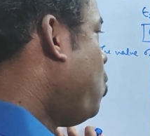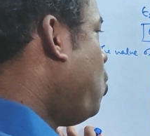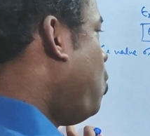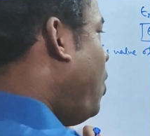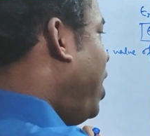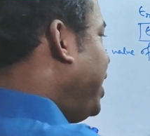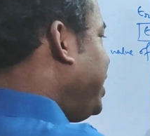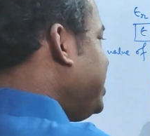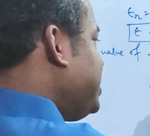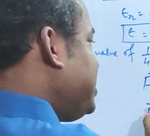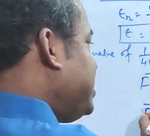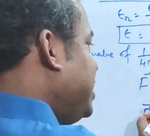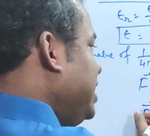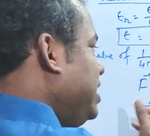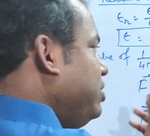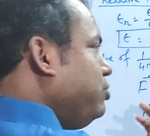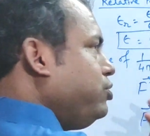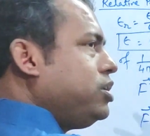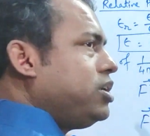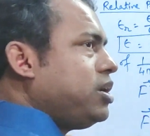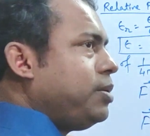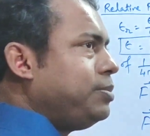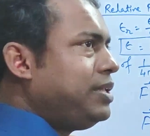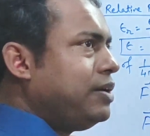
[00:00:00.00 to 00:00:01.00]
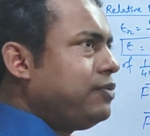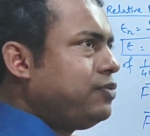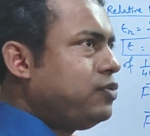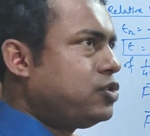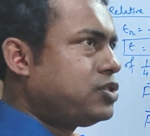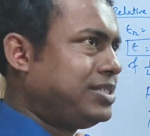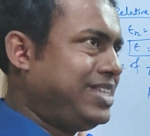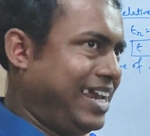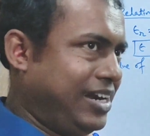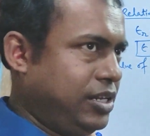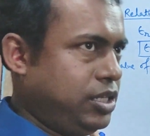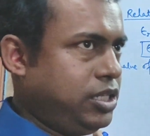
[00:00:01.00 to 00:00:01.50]
what is the unit of the
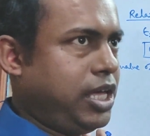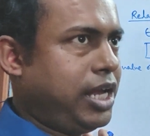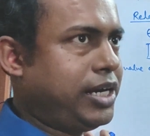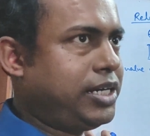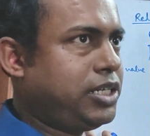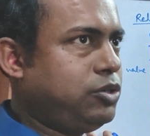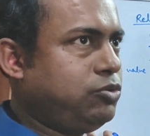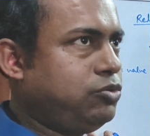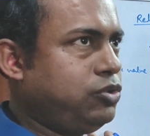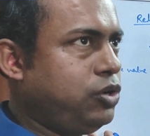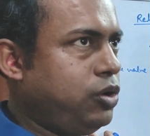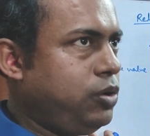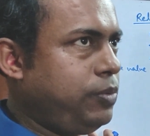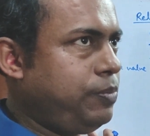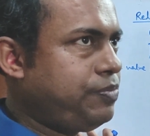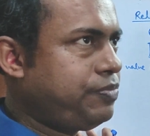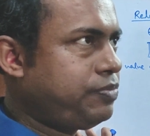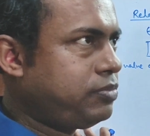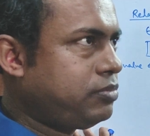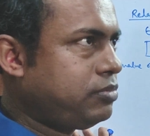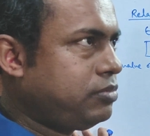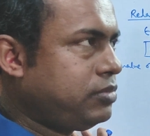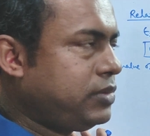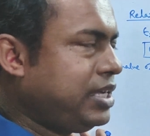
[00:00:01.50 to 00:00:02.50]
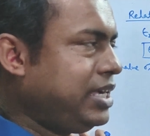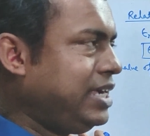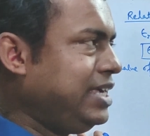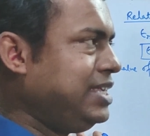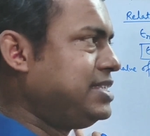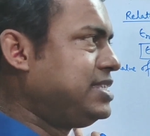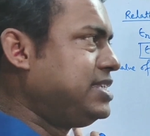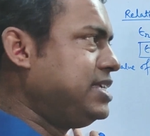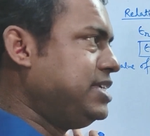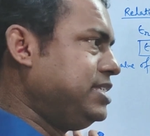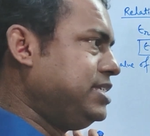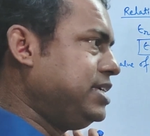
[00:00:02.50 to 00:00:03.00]
force? That is, that you know, in
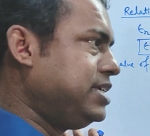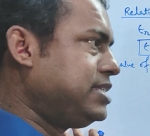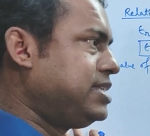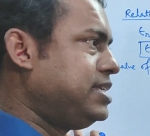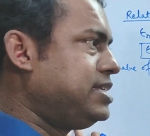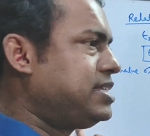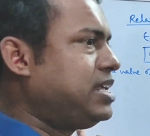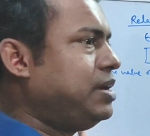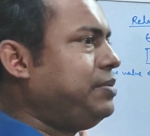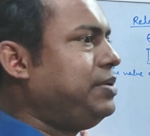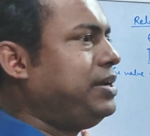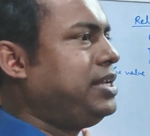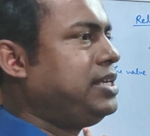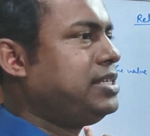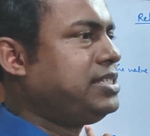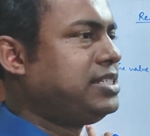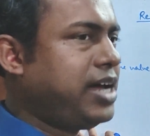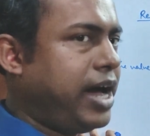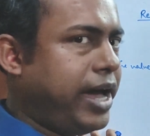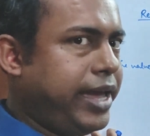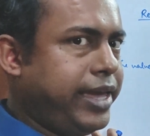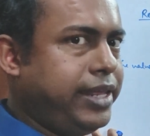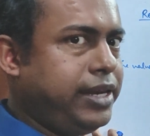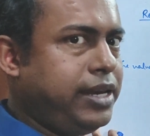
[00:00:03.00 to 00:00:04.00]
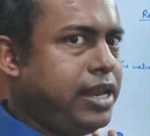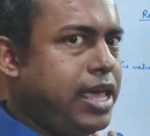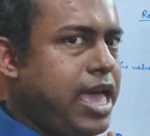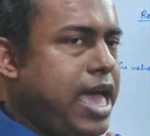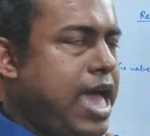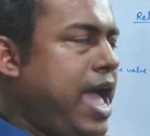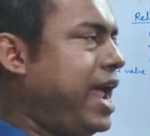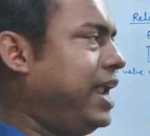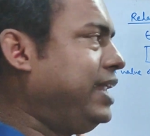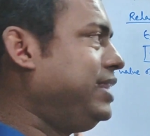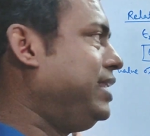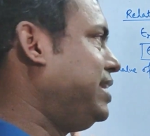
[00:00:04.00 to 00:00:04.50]
CGS system it is dyne
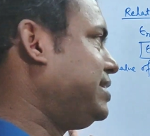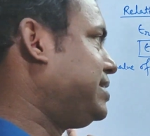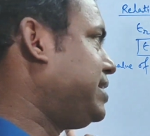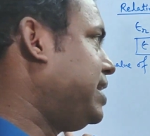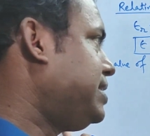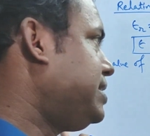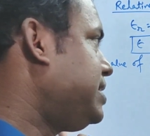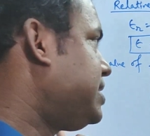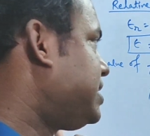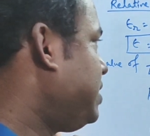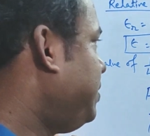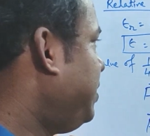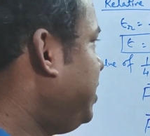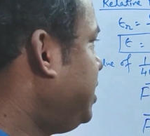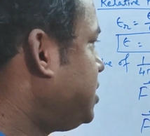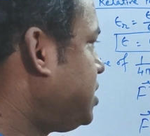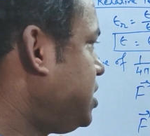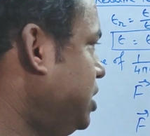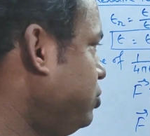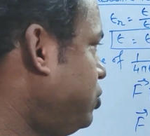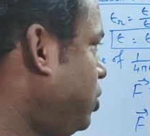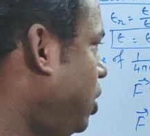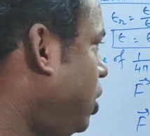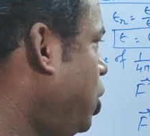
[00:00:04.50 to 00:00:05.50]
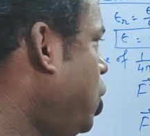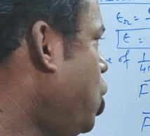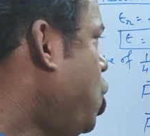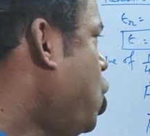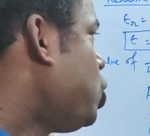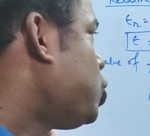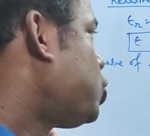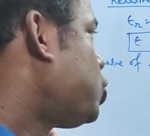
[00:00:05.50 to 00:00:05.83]
and the SI system it is Newton.